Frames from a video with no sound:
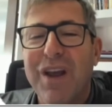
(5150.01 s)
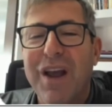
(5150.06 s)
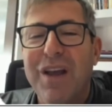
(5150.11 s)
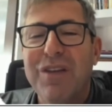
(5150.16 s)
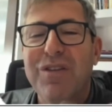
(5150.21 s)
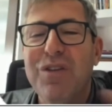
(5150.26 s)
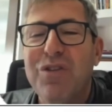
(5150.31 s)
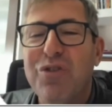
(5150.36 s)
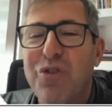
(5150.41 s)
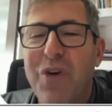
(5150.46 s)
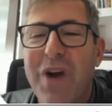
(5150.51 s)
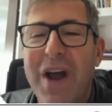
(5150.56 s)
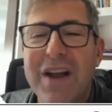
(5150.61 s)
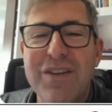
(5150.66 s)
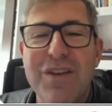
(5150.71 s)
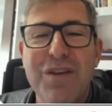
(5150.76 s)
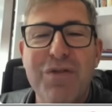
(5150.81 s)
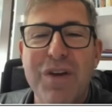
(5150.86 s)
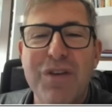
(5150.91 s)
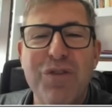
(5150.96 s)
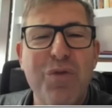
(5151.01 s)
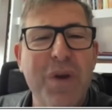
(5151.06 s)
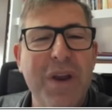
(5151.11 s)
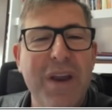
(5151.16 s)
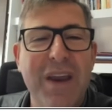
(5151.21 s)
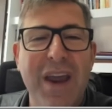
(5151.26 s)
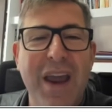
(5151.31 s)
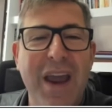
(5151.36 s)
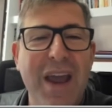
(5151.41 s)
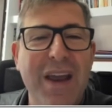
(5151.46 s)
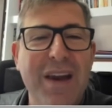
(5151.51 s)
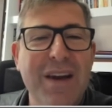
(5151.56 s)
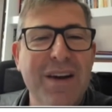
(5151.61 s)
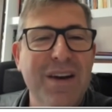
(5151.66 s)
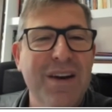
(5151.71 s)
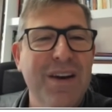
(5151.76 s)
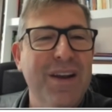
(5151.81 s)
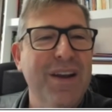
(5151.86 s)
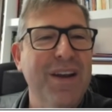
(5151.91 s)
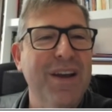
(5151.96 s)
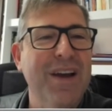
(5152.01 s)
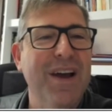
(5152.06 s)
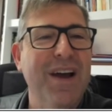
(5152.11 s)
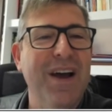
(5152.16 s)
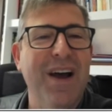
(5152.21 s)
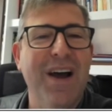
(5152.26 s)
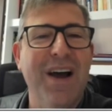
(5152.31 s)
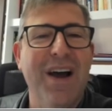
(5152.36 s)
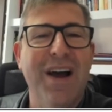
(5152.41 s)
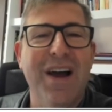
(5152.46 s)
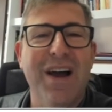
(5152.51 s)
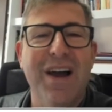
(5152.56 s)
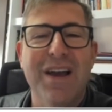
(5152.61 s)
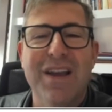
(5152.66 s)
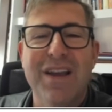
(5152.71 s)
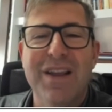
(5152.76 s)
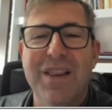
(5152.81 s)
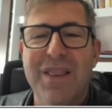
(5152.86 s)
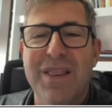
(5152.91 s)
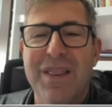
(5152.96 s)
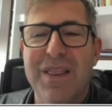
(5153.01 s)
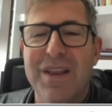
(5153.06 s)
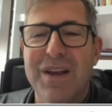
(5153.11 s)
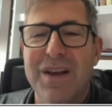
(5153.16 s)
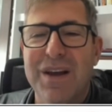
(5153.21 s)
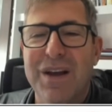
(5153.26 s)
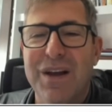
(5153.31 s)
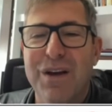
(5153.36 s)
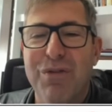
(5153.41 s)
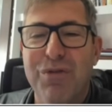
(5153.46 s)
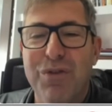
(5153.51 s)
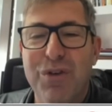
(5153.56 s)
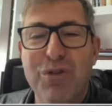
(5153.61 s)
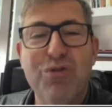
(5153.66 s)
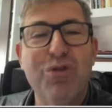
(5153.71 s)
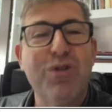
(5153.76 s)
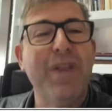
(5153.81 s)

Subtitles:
as interactive as we can in the future.